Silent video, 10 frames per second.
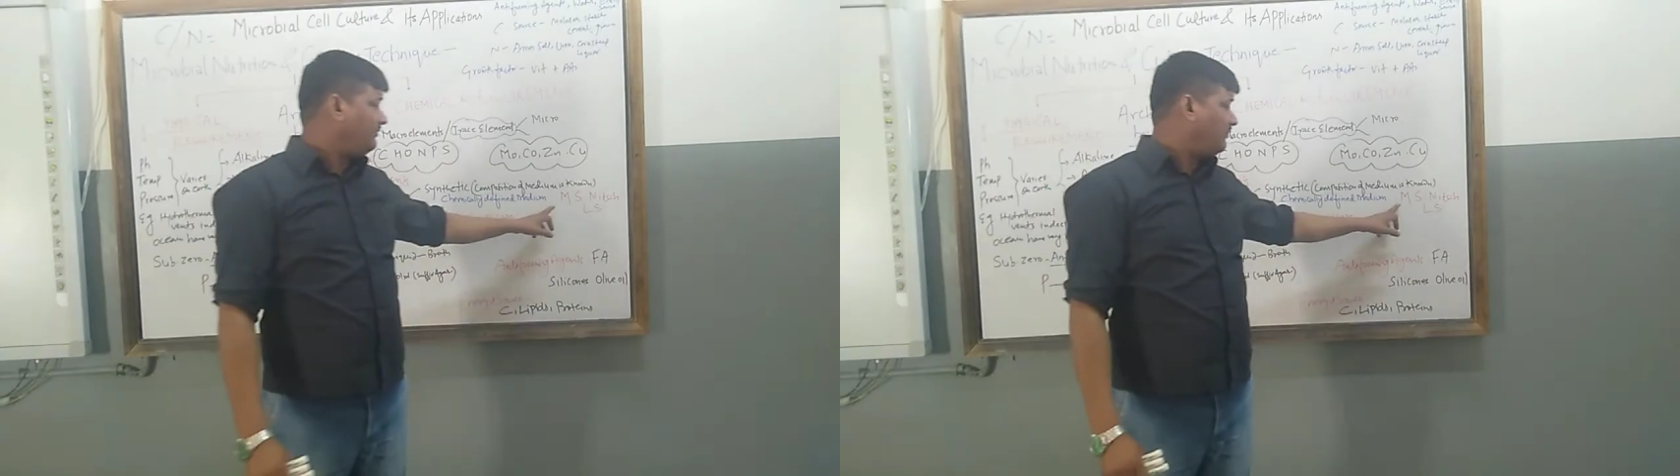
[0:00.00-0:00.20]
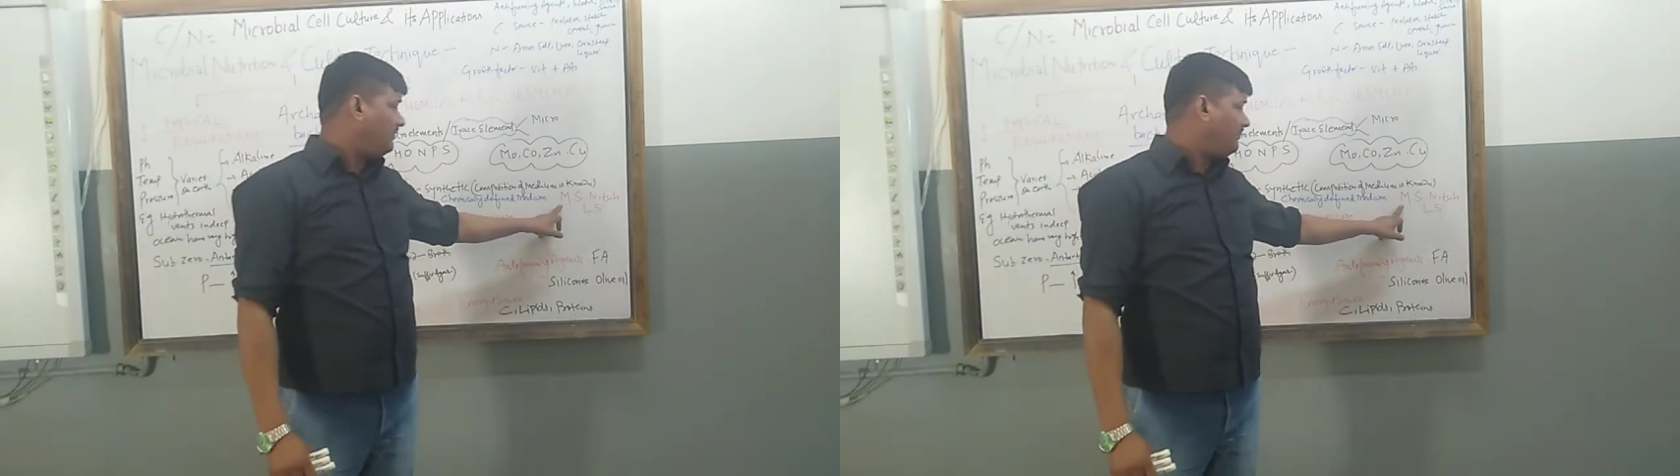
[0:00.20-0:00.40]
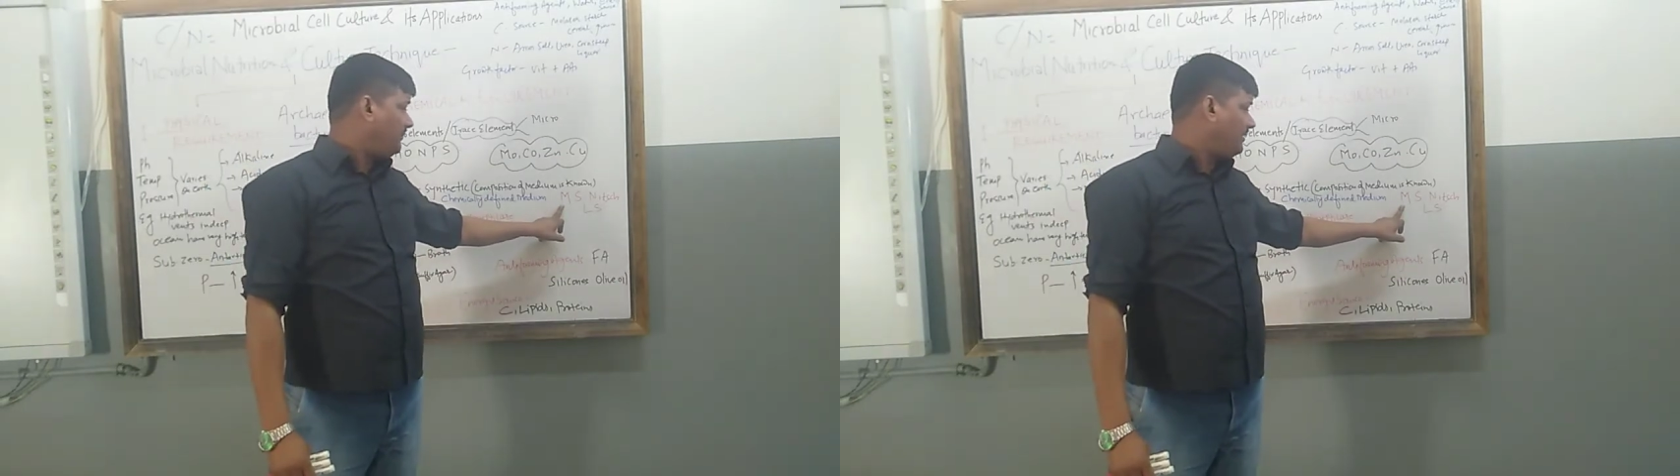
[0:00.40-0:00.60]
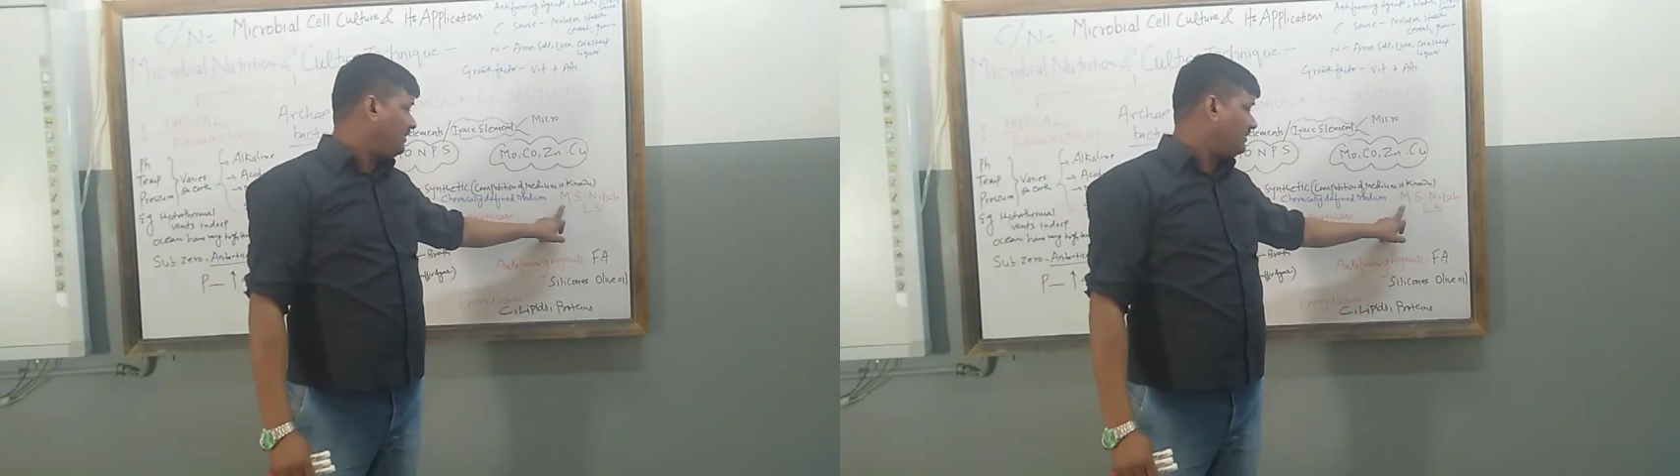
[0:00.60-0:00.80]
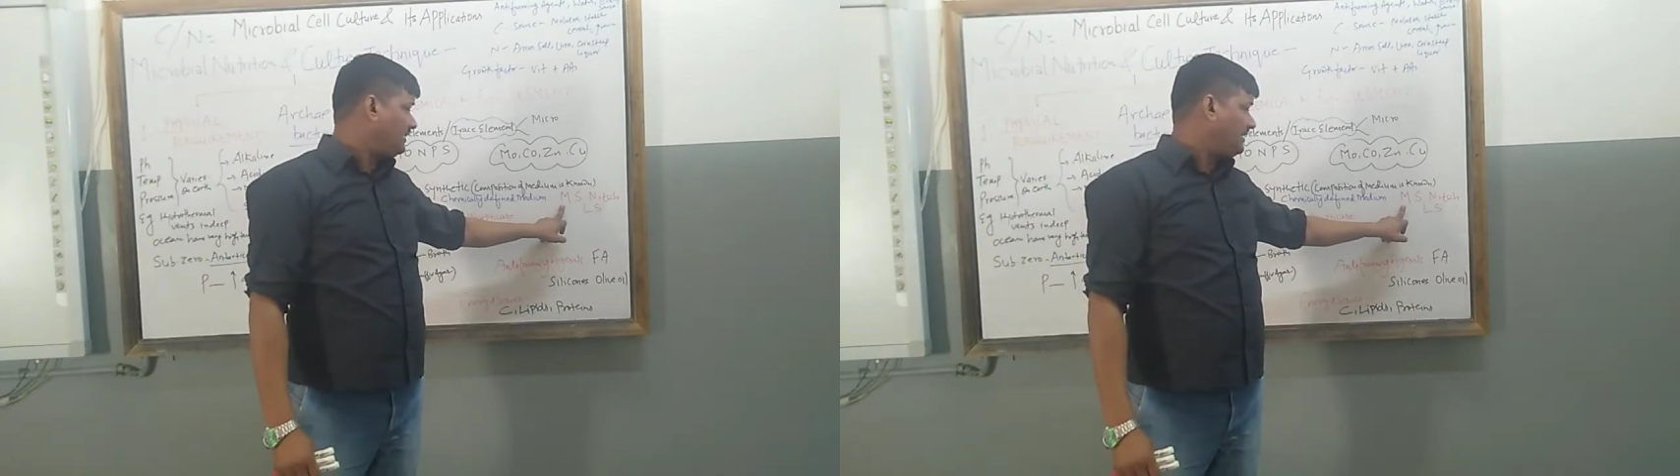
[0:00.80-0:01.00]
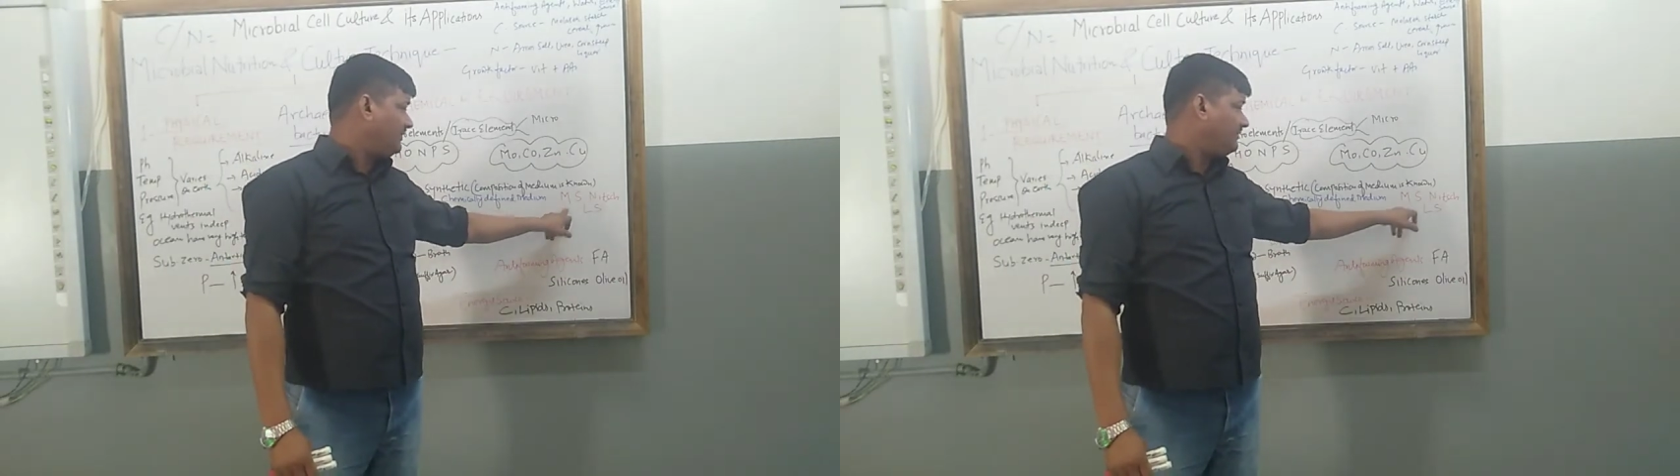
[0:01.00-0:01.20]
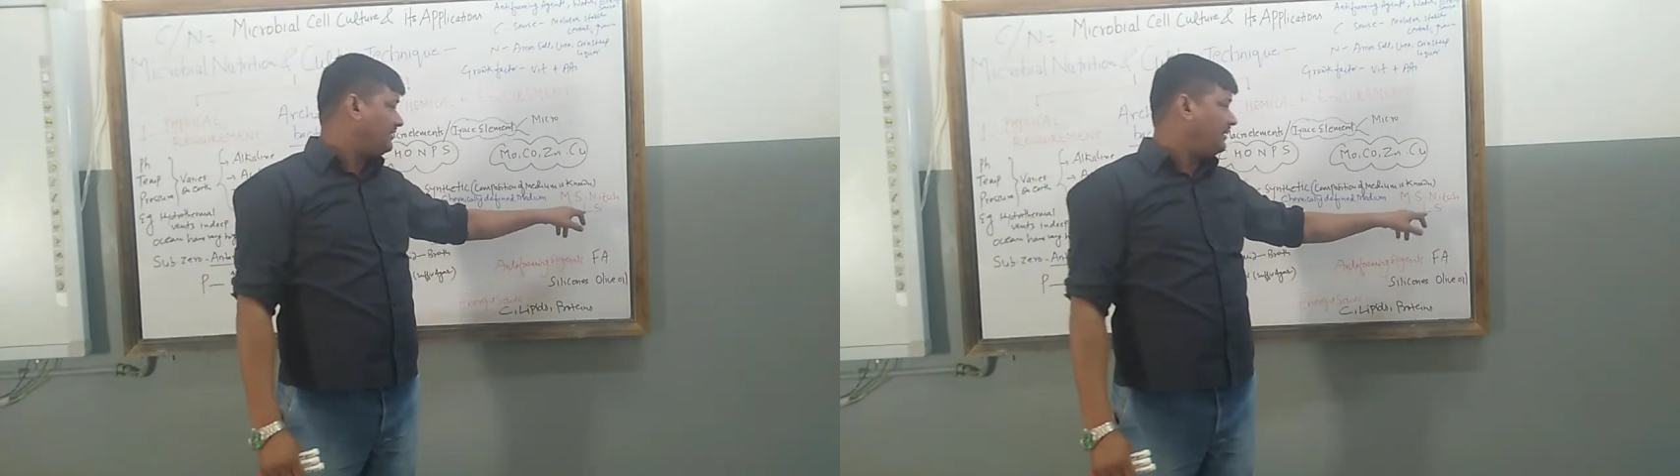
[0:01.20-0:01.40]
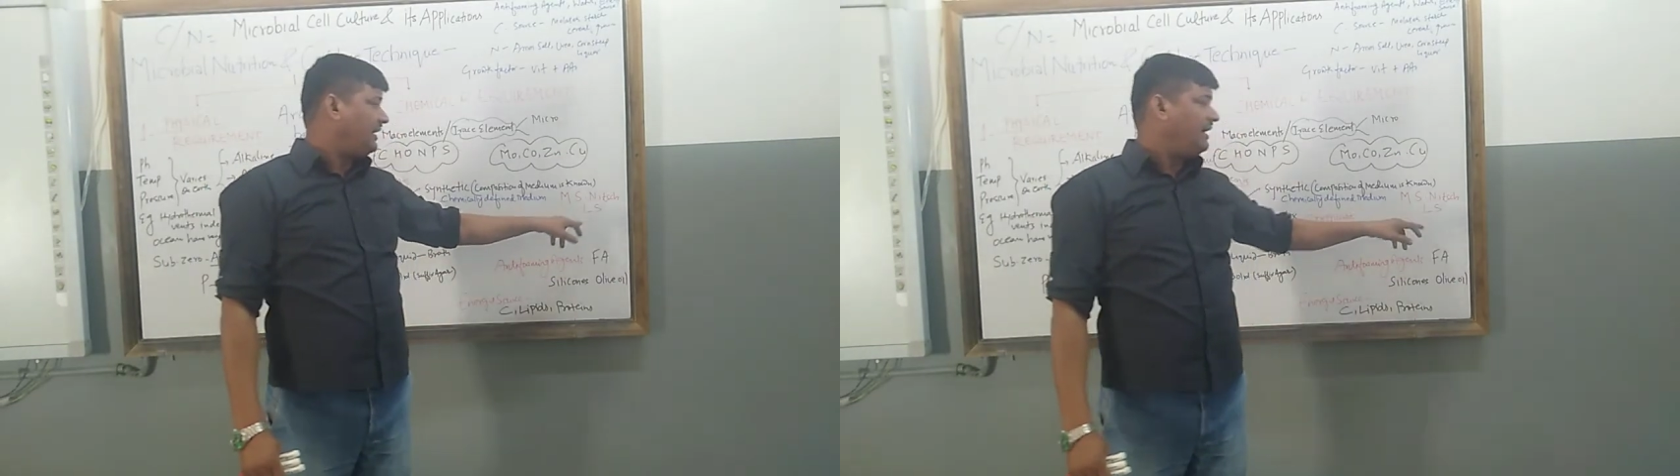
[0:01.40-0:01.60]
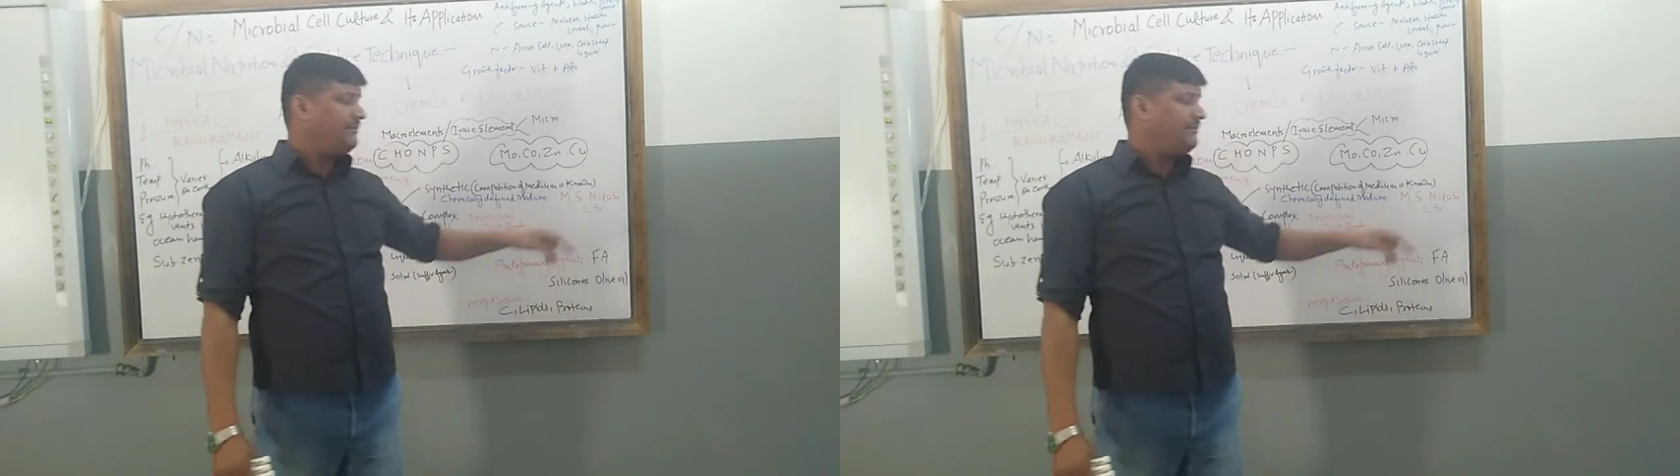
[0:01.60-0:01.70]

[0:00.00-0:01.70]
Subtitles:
told, that is the